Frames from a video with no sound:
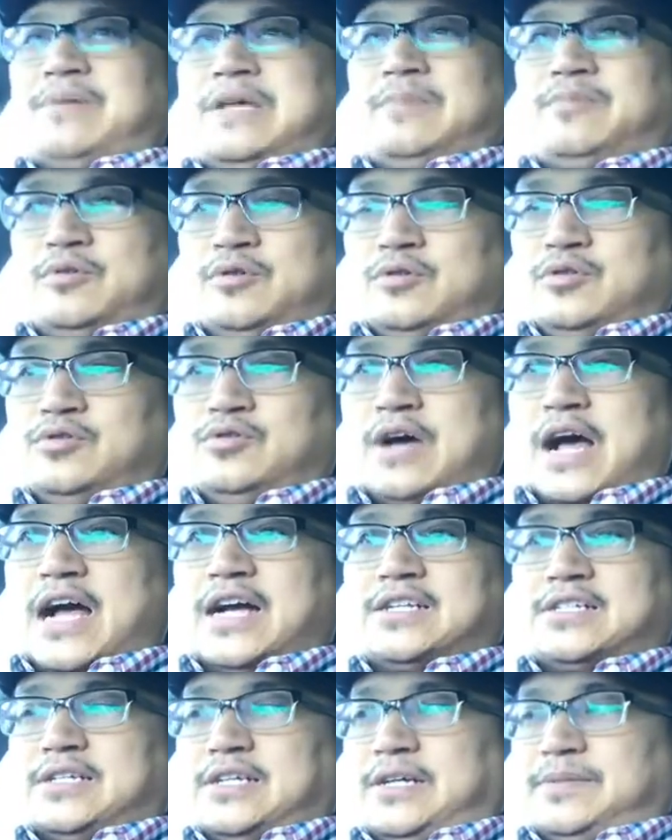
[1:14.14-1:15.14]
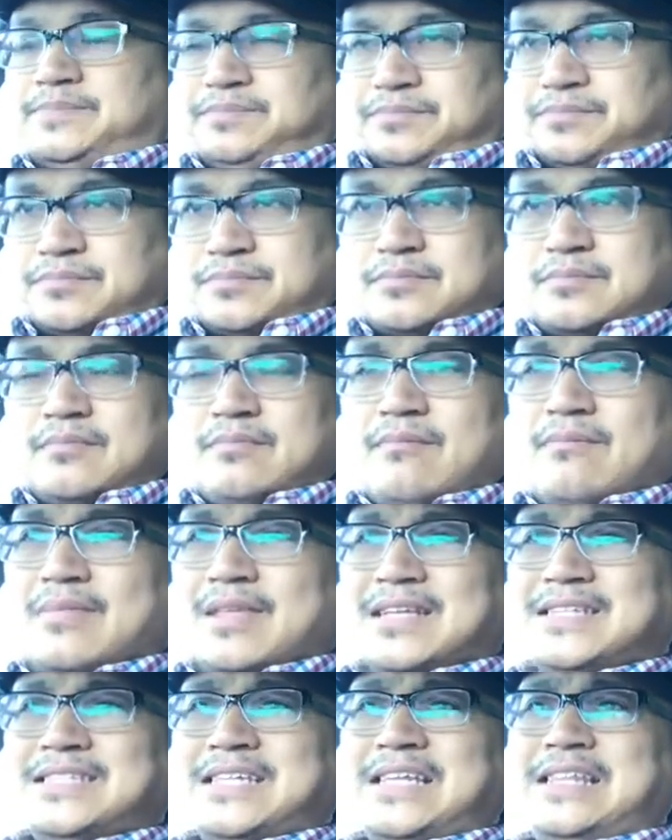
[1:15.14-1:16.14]
people who actually
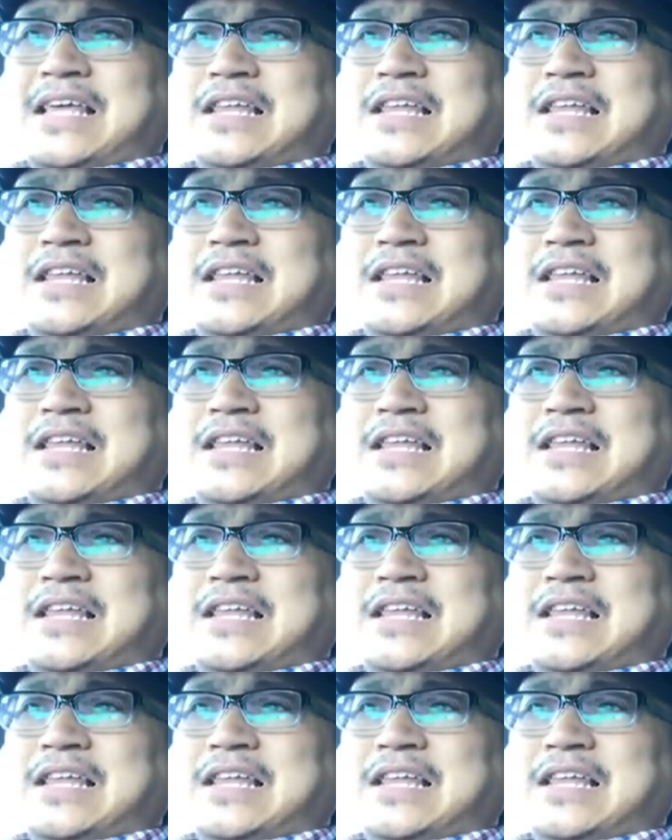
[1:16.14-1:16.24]
say